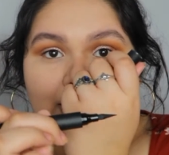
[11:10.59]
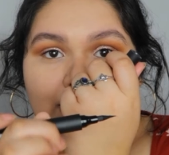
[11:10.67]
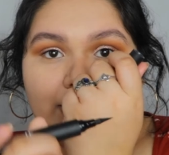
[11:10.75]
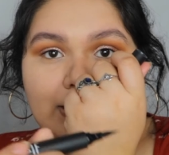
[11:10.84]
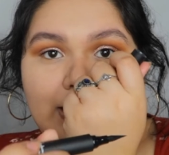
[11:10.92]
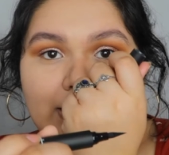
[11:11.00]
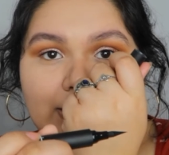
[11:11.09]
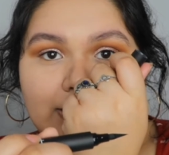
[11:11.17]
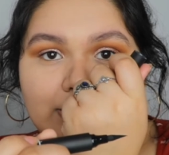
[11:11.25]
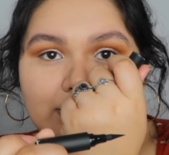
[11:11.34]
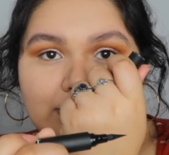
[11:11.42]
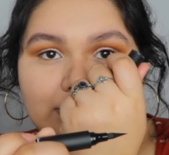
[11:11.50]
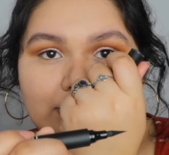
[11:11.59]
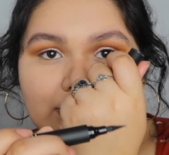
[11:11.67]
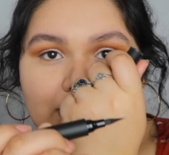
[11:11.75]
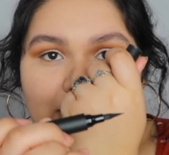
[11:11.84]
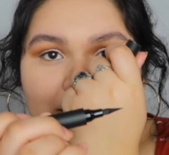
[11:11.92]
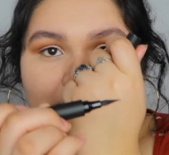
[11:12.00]
Look at that.
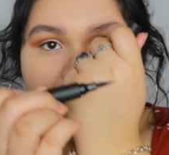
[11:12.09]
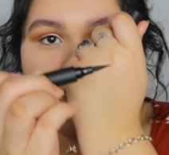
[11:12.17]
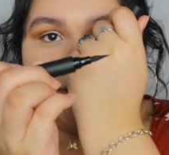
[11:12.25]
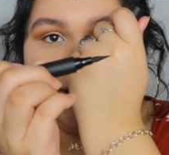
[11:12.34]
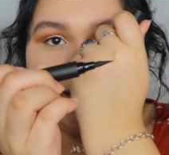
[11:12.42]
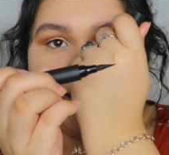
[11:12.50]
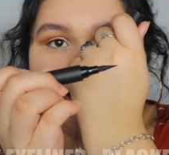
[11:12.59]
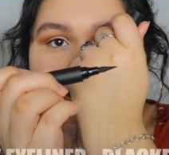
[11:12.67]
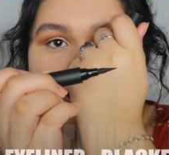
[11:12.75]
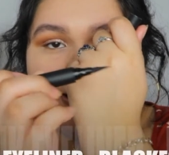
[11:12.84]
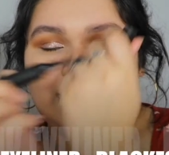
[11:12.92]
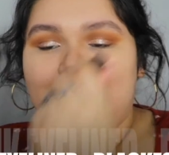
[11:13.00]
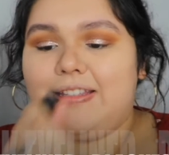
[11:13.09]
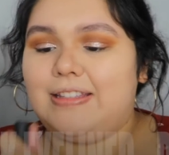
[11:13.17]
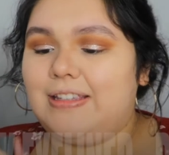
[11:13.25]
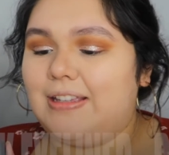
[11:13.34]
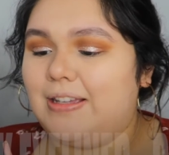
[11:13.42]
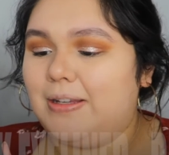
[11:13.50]
I don't know if you guys can see it.
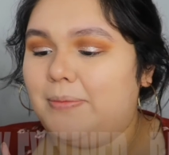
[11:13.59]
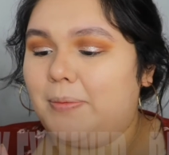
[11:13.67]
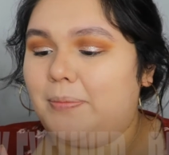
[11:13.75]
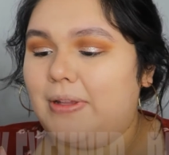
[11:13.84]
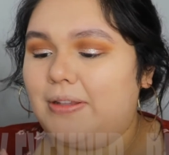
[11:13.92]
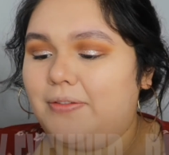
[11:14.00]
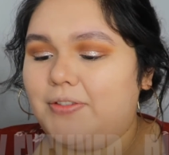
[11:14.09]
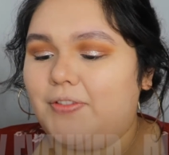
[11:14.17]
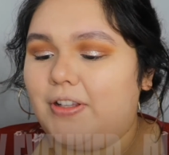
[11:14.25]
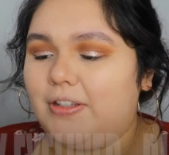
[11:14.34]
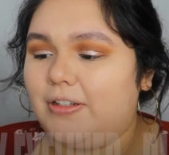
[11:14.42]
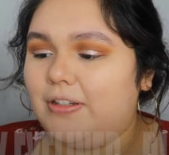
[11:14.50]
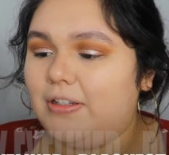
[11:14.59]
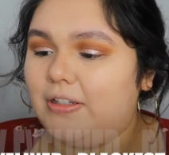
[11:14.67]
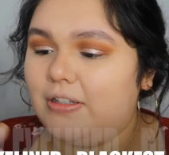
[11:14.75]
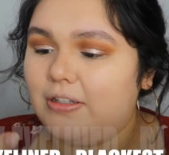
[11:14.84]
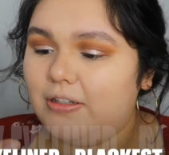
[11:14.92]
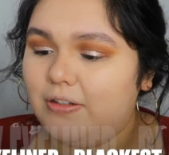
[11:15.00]
Oh, my palette was falling.
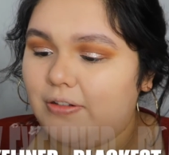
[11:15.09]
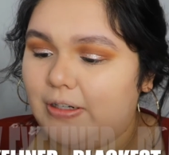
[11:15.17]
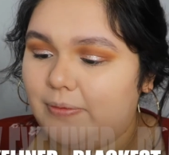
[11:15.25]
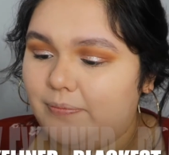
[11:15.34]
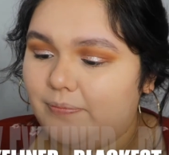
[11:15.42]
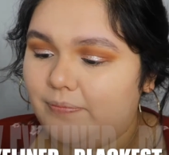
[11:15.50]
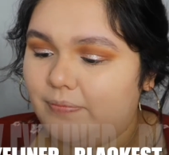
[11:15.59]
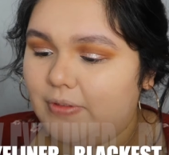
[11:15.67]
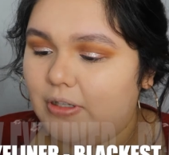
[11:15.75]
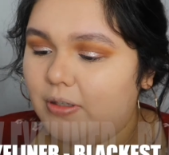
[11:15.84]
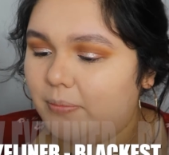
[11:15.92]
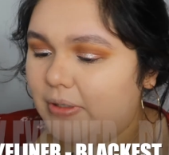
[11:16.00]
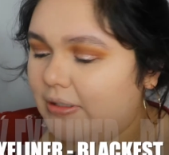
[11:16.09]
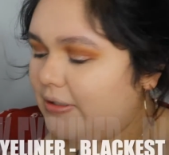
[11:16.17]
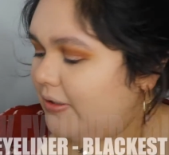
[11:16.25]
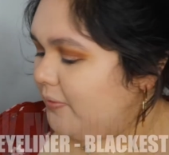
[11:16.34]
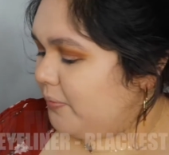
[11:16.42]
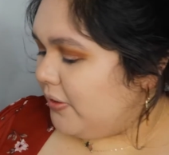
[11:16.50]
Okay. Oh man, just
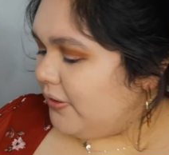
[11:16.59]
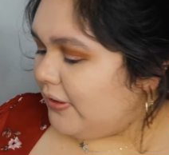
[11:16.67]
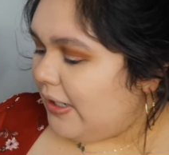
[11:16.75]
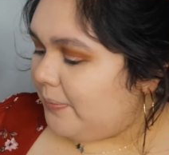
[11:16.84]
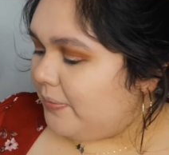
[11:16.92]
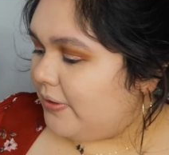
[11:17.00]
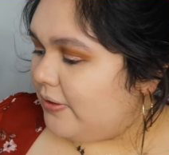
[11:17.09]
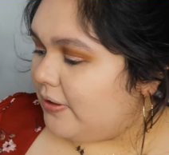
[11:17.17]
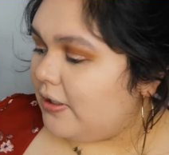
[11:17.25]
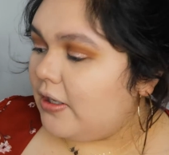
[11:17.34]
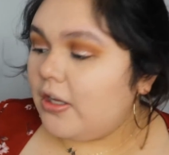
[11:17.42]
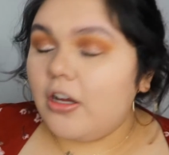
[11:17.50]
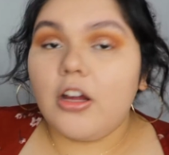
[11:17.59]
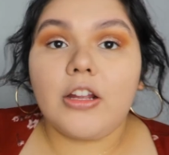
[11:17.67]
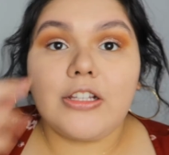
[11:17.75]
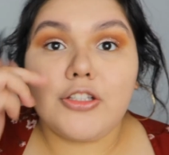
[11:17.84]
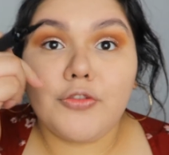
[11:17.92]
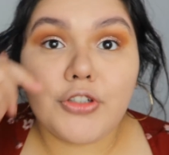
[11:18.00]
didn't put on the cap.
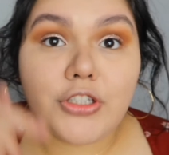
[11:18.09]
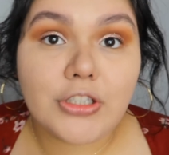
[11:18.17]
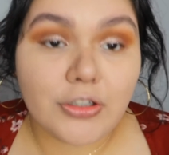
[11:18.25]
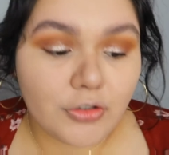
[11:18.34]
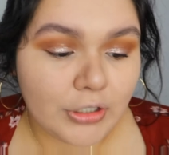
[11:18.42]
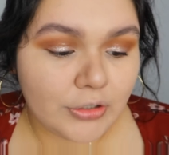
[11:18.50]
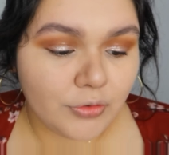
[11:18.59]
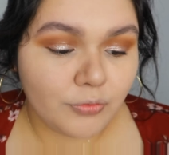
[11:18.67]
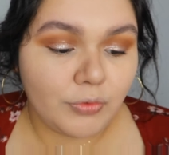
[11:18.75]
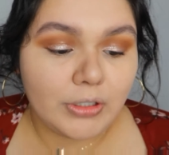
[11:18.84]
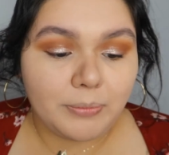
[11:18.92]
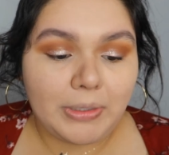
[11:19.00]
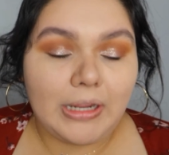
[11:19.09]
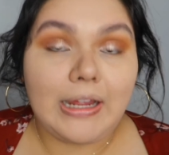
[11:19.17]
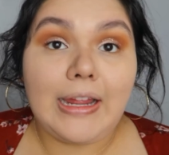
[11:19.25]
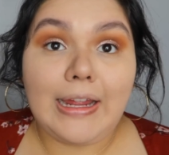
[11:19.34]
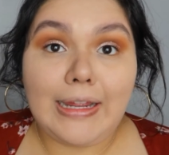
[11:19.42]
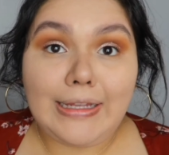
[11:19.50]
Okay, so we're just gonna try and do one of my
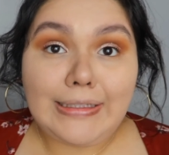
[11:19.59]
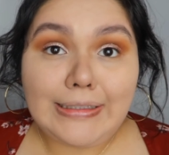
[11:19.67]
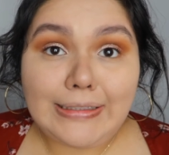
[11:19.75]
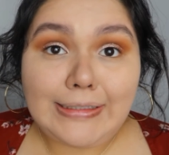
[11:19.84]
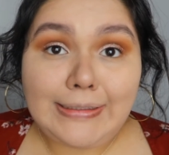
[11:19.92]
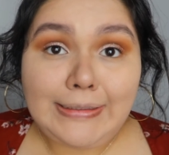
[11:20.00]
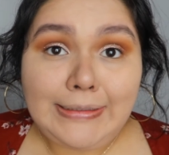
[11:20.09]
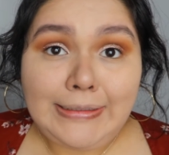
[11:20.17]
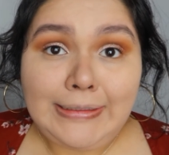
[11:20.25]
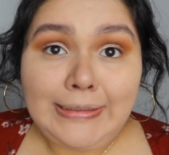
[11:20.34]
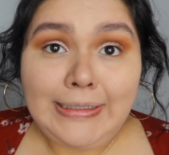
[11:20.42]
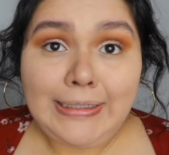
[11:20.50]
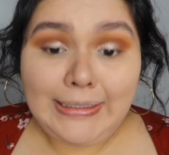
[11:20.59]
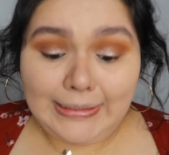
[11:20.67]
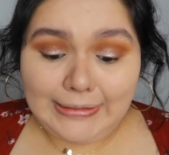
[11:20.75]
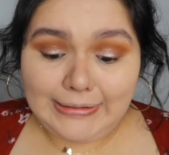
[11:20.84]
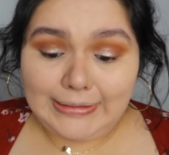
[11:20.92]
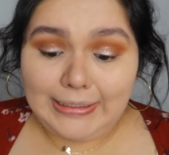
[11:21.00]
eyes.
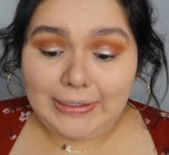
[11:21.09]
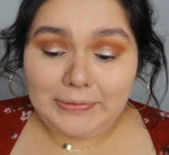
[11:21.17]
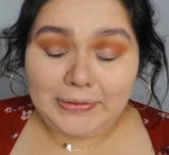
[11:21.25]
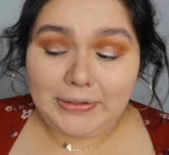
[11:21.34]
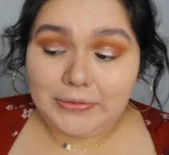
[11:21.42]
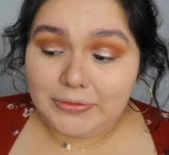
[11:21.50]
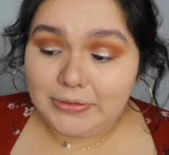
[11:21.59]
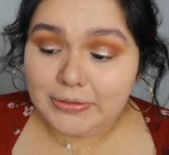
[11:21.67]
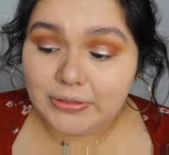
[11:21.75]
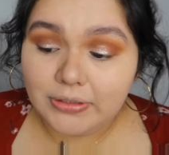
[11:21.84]
Let's see how it goes.